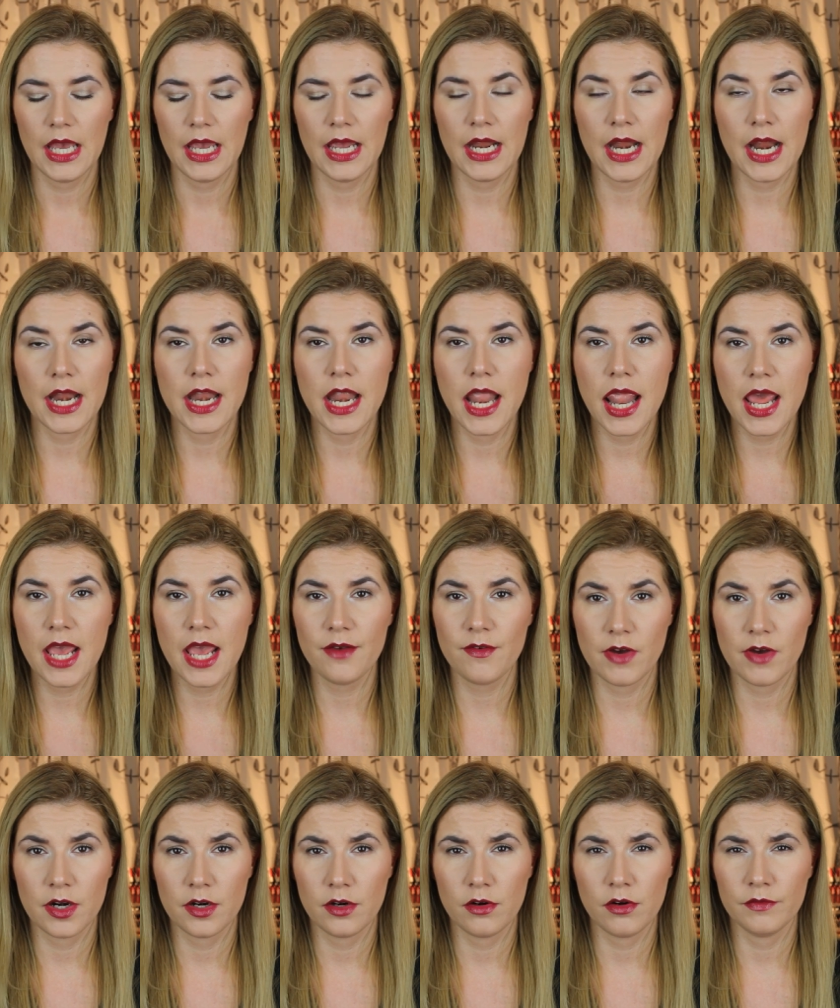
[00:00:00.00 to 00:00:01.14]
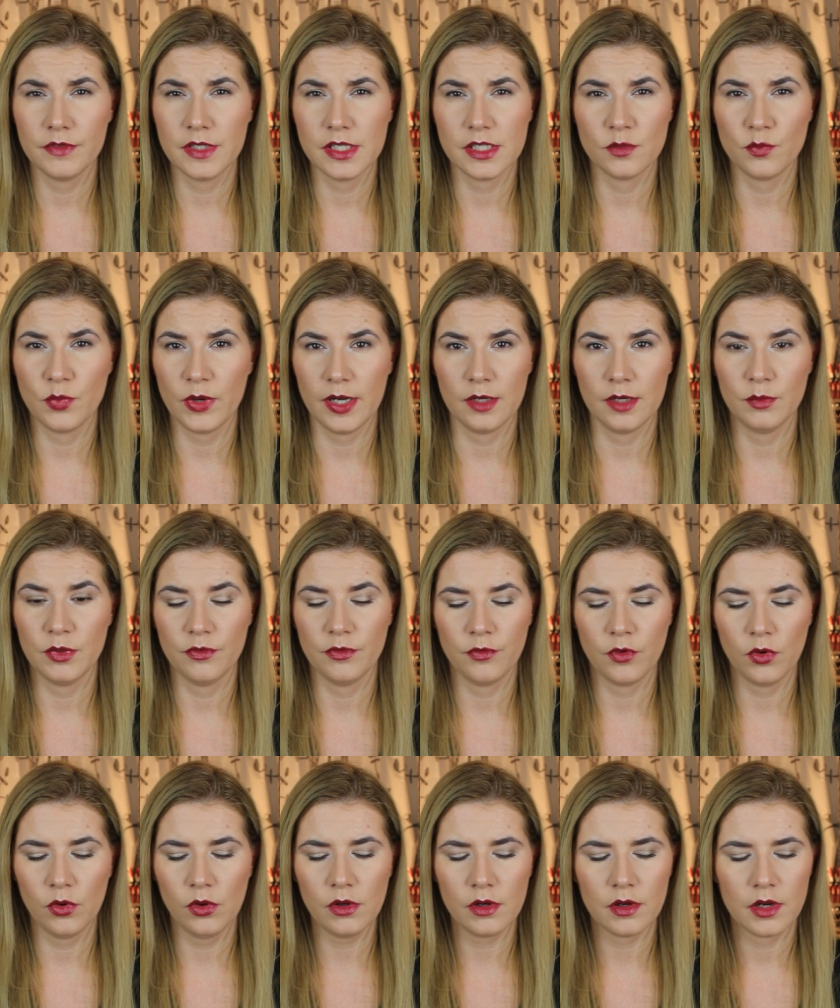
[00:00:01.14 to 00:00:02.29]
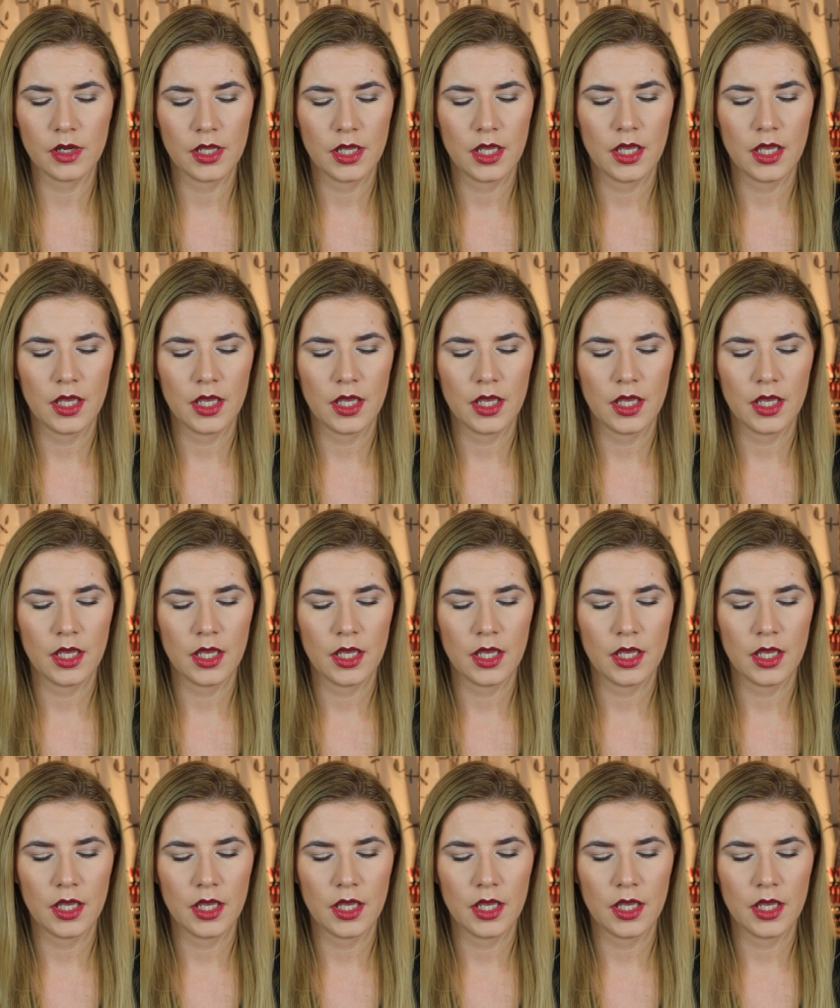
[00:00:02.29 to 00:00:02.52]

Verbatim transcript: and I never heard of this brand before